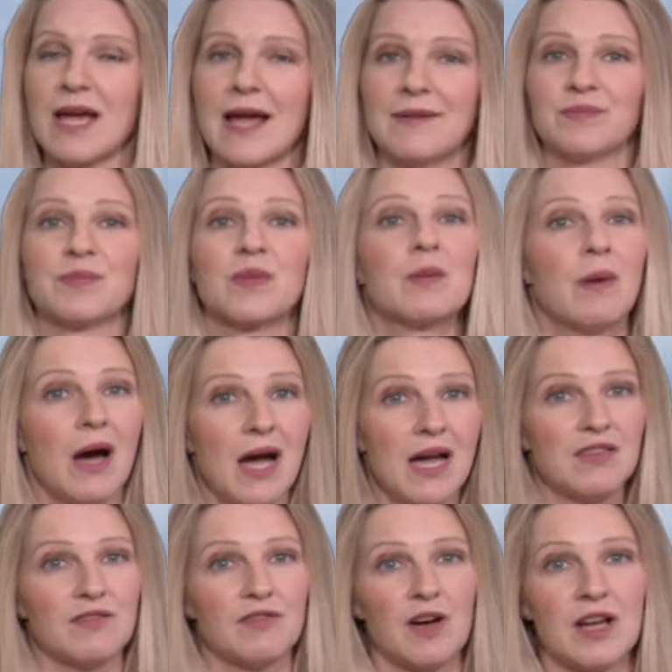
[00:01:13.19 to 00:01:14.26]
and
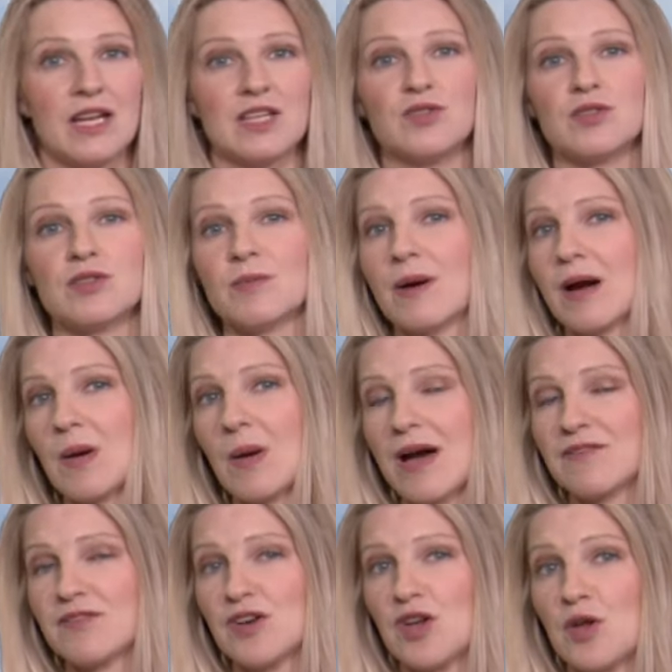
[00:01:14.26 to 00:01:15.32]
behind the front into tomorrow
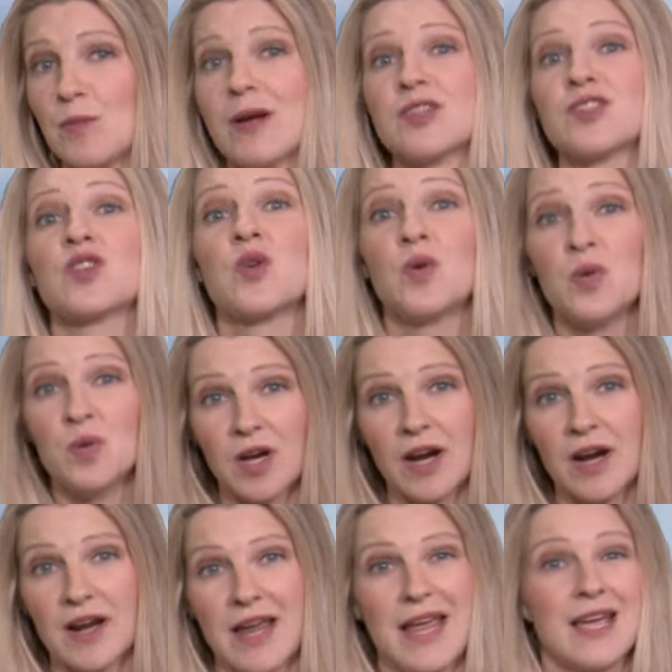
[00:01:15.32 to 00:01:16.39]
afternoon, much
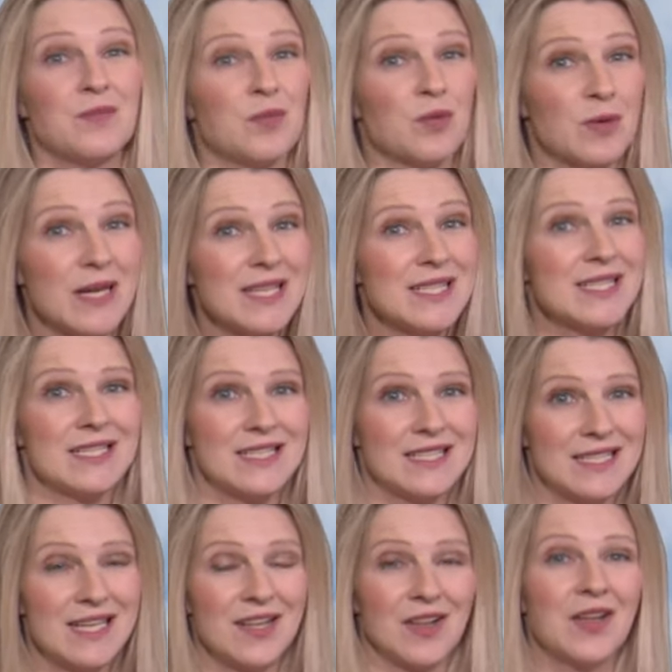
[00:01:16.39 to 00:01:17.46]
cooler and breezy
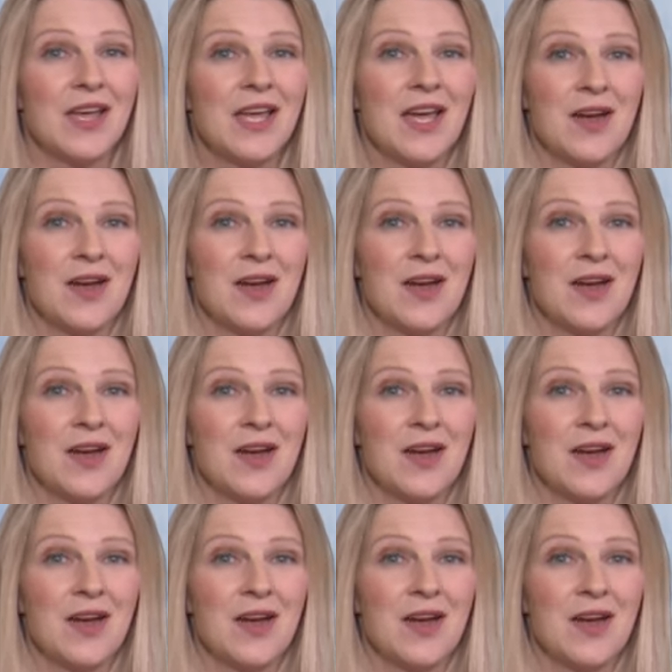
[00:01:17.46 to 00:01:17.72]
still